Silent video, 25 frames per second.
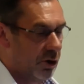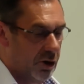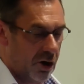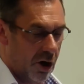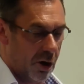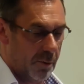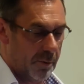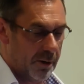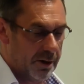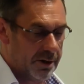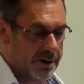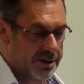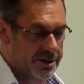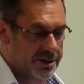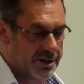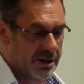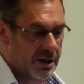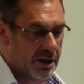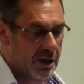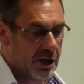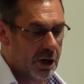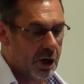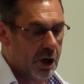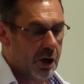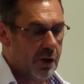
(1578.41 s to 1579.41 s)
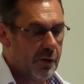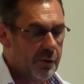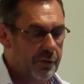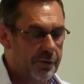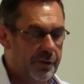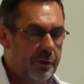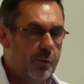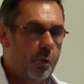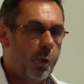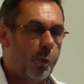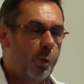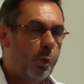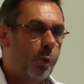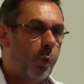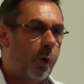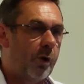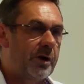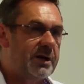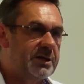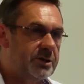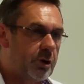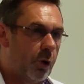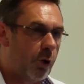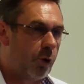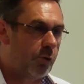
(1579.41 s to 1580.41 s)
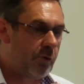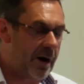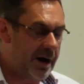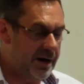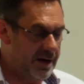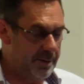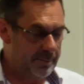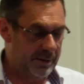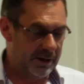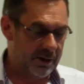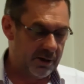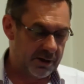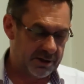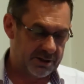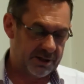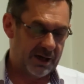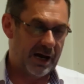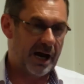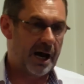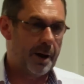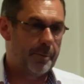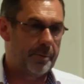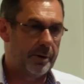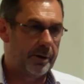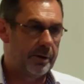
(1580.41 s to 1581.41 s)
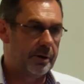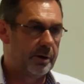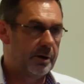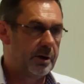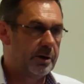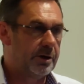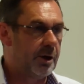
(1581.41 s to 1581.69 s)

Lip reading: commons, what has already begun to happen.